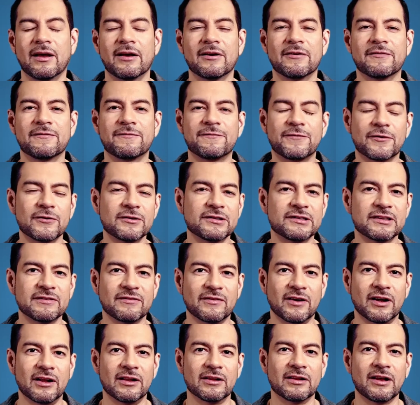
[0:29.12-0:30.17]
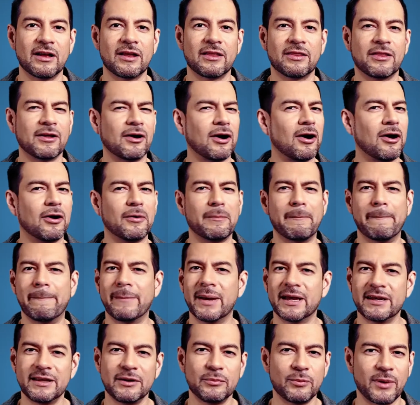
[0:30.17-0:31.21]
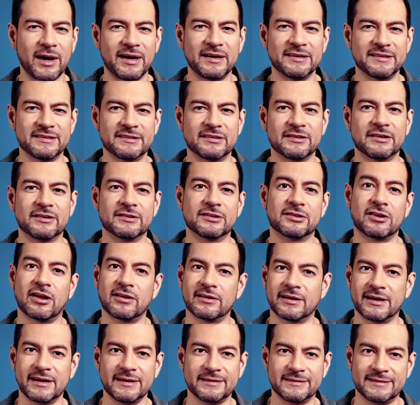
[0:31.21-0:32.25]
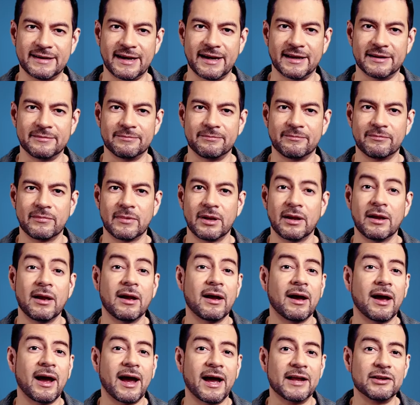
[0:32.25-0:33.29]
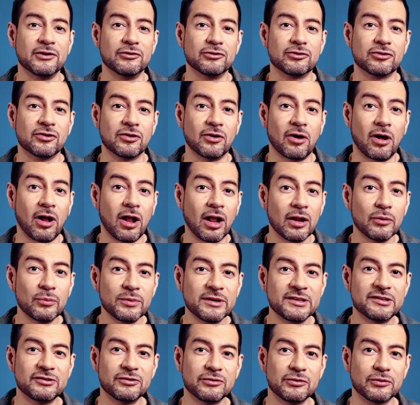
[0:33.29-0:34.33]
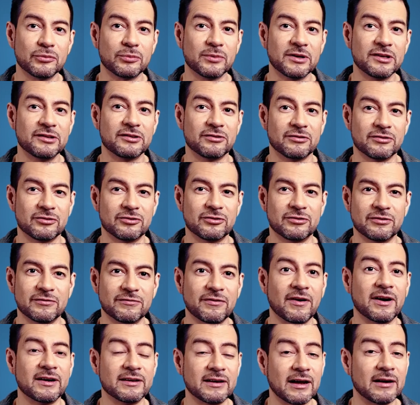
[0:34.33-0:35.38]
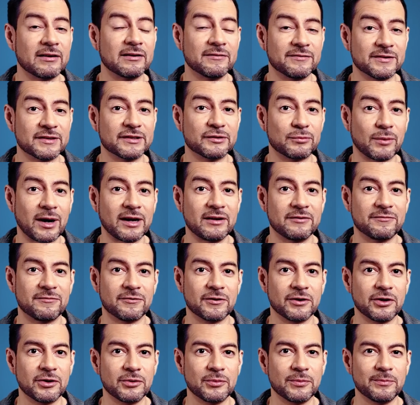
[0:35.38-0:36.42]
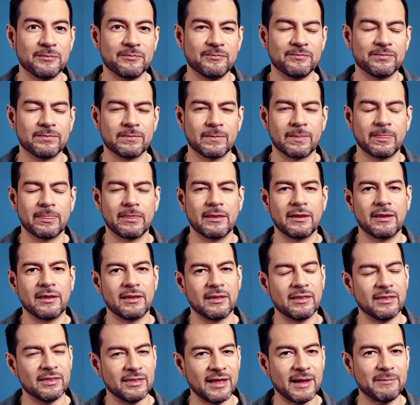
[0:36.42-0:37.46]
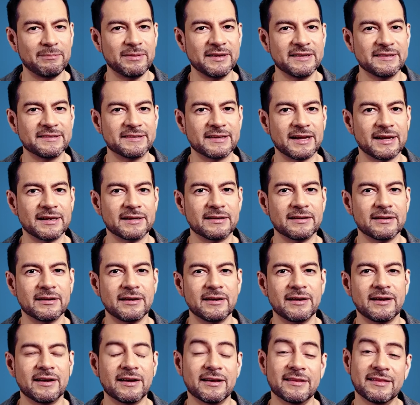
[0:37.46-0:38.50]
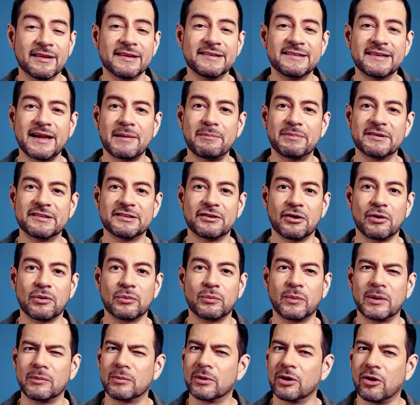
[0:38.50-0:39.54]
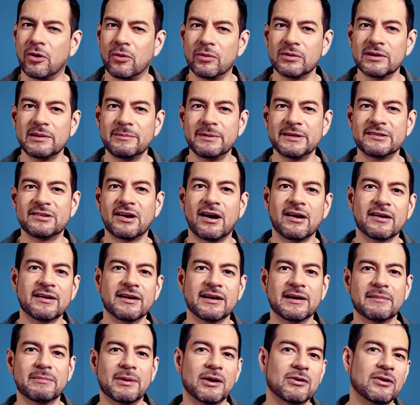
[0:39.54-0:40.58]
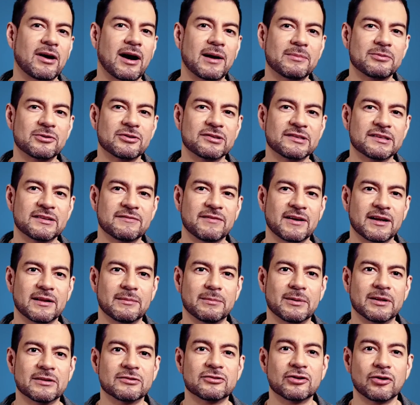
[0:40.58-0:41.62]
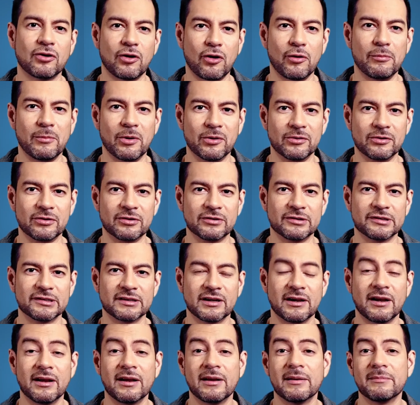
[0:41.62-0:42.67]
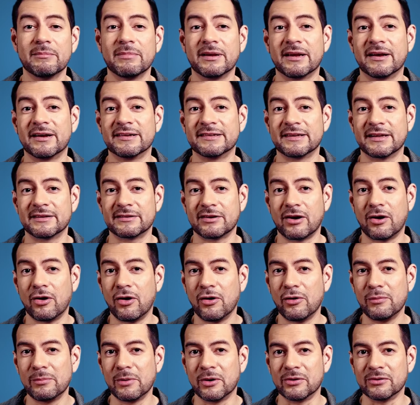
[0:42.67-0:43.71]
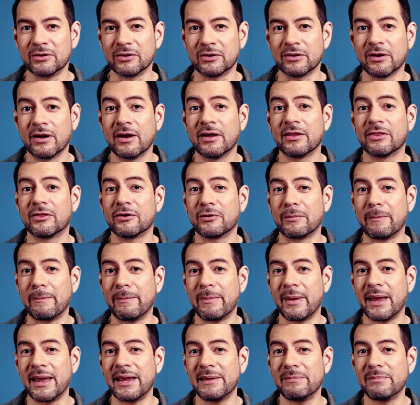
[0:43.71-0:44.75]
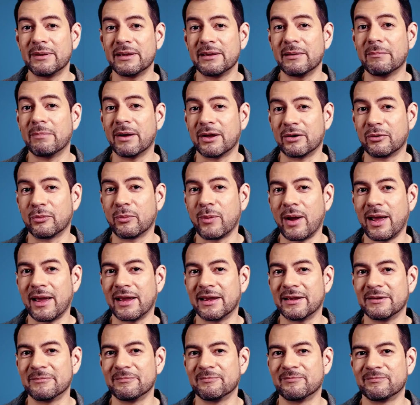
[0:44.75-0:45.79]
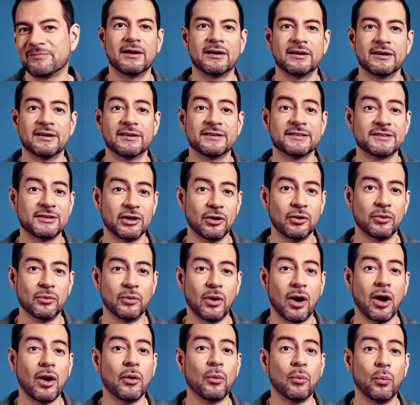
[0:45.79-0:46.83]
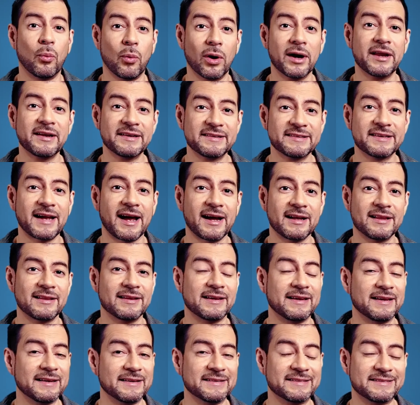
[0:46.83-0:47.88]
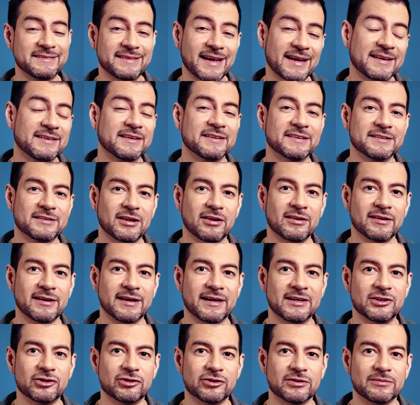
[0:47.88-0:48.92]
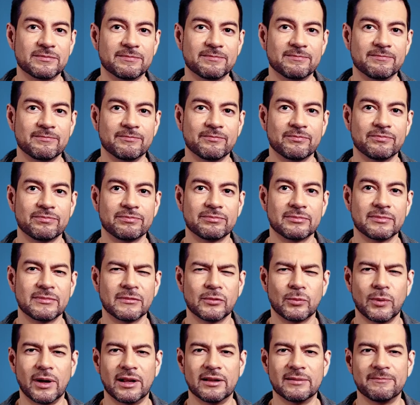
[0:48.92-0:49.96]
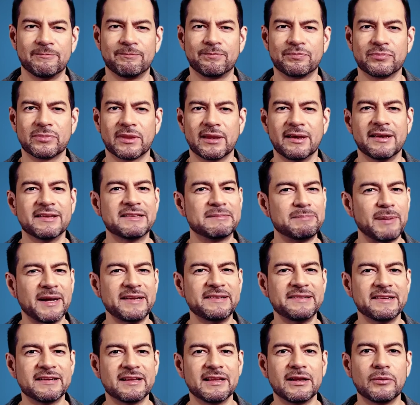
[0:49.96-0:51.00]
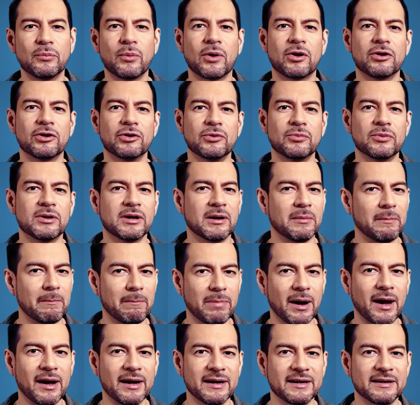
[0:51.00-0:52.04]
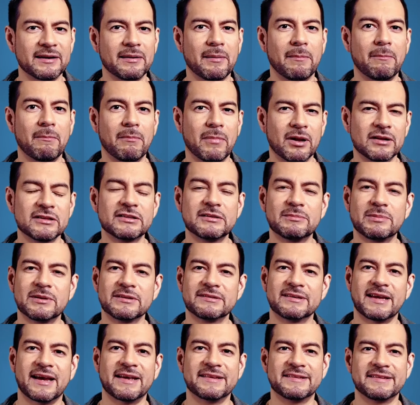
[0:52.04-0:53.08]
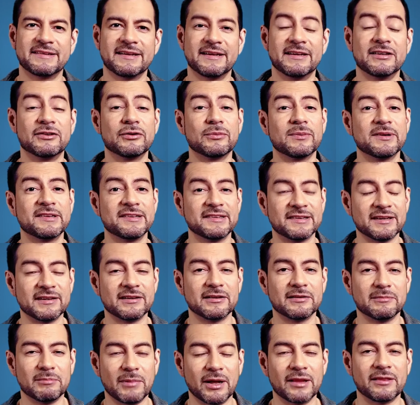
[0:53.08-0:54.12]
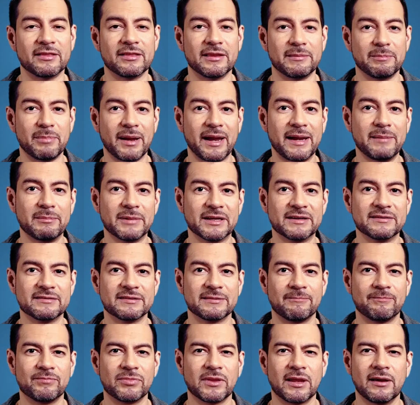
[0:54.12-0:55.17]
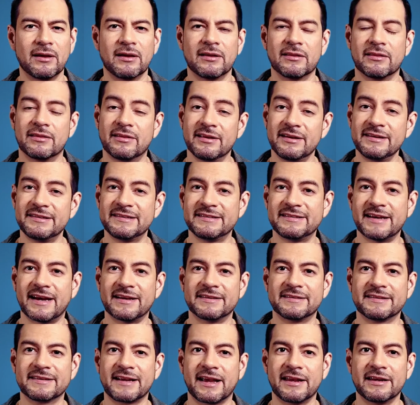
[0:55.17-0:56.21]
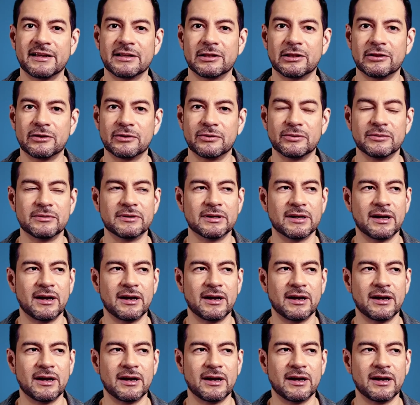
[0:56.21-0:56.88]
First of all, there are many ways to consolidate debt, and you should always do your research to find out if it's right for you. That being said, in this episode, we will only be talking about options available to homeowners, because as a homeowner, there may be a better way. So, what exactly is debt consolidation? Well, it's basically where you combine multiple debts into a single monthly payment. These debts can include